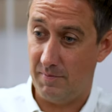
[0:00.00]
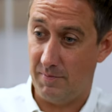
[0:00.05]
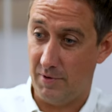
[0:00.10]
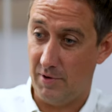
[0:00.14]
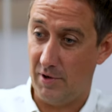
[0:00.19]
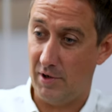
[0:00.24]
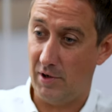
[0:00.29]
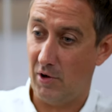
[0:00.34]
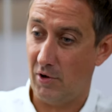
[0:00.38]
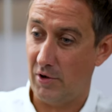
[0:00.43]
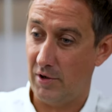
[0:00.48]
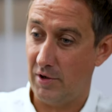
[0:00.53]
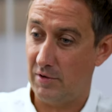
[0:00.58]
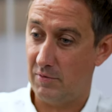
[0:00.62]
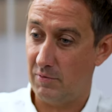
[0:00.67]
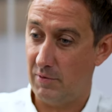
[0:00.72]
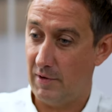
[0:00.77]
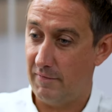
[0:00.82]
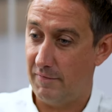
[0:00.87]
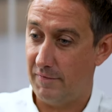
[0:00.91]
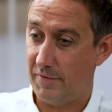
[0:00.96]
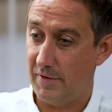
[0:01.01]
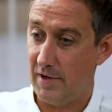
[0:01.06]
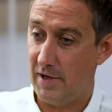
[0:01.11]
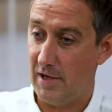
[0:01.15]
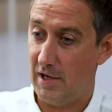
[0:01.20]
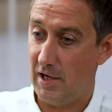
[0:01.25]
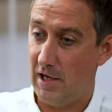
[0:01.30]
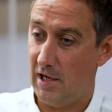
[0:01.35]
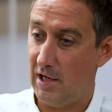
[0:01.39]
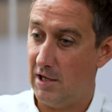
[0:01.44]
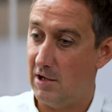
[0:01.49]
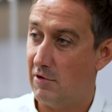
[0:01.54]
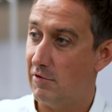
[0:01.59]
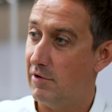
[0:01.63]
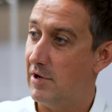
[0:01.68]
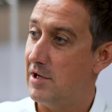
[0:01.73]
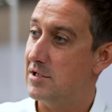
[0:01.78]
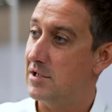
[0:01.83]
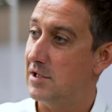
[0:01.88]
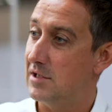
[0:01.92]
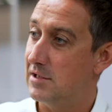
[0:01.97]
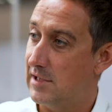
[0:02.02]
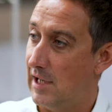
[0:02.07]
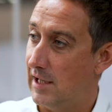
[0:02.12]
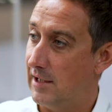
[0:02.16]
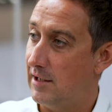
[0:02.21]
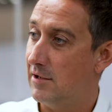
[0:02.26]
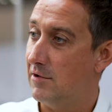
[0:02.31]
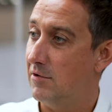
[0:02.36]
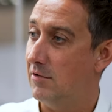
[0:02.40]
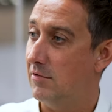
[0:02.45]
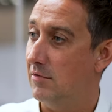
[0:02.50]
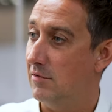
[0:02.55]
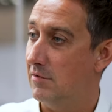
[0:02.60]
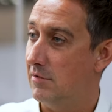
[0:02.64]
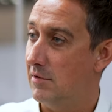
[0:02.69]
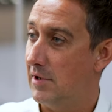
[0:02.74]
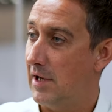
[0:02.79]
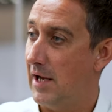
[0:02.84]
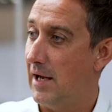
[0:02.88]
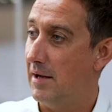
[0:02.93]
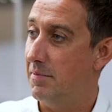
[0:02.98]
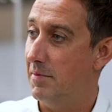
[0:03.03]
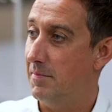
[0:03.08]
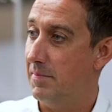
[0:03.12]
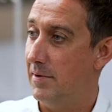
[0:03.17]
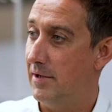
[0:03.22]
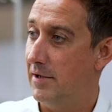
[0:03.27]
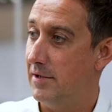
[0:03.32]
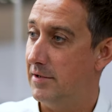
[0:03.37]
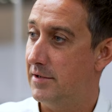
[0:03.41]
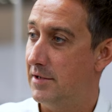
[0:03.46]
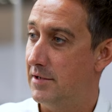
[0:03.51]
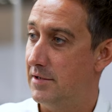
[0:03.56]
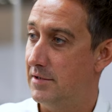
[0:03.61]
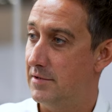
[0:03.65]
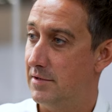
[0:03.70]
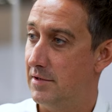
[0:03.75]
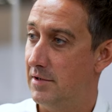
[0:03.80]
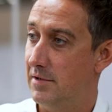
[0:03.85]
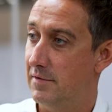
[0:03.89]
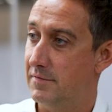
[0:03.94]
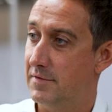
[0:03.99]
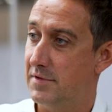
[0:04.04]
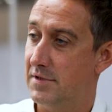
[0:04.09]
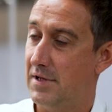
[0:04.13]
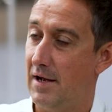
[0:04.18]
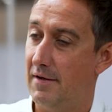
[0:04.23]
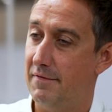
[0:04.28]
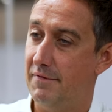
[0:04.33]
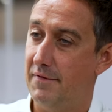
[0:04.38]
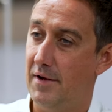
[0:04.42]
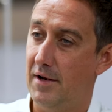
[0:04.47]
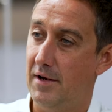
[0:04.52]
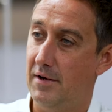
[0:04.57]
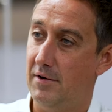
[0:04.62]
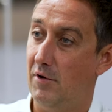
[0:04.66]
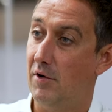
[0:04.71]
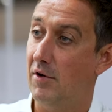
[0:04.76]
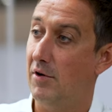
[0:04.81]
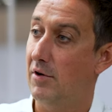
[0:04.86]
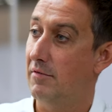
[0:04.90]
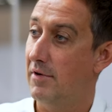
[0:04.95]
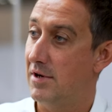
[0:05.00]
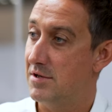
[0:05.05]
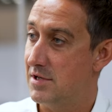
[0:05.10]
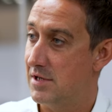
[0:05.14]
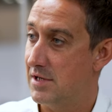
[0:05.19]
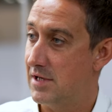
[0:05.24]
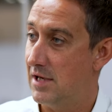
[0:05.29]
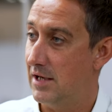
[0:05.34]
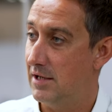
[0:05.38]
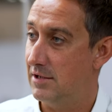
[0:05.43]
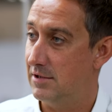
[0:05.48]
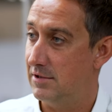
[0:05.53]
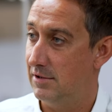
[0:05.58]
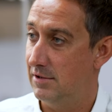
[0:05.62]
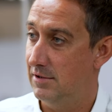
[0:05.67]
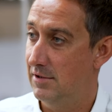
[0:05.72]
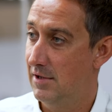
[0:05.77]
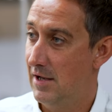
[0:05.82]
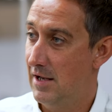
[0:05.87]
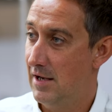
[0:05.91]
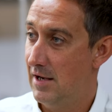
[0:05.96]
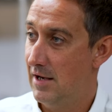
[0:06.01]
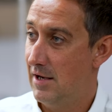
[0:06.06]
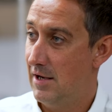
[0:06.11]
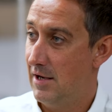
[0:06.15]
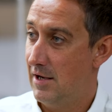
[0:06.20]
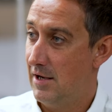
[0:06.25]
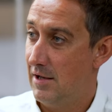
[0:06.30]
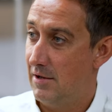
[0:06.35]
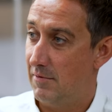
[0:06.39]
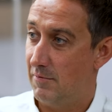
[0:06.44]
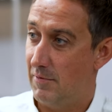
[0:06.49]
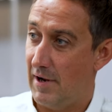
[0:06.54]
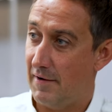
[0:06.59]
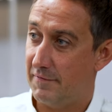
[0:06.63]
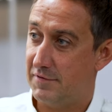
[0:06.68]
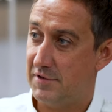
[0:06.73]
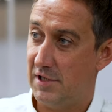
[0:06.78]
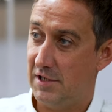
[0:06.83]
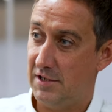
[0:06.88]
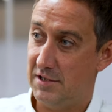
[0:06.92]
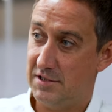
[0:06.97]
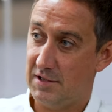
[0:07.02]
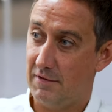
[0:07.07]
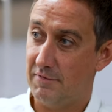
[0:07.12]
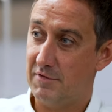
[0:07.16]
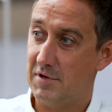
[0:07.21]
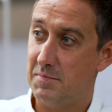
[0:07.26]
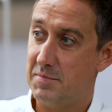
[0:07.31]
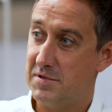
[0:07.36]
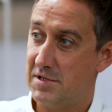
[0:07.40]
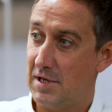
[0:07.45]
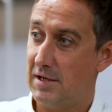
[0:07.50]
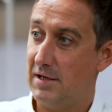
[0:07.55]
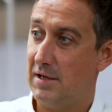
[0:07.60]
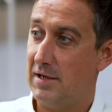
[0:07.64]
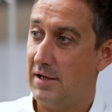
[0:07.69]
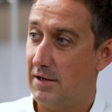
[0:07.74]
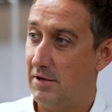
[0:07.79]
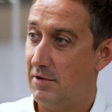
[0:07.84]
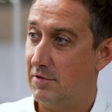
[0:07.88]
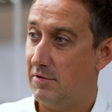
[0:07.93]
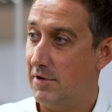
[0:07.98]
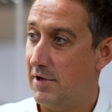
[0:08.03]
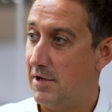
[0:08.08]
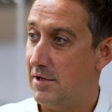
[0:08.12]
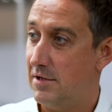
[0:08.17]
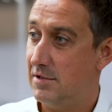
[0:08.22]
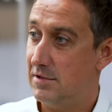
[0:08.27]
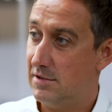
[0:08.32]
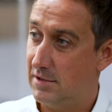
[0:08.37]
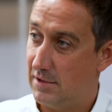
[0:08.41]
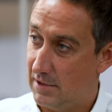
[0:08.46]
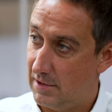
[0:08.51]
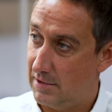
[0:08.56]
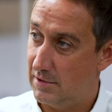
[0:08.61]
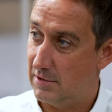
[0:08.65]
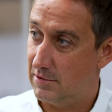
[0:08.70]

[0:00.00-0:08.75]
But aligned with the increase in technical capabilities of staff and higher education, we have seen a 70% increase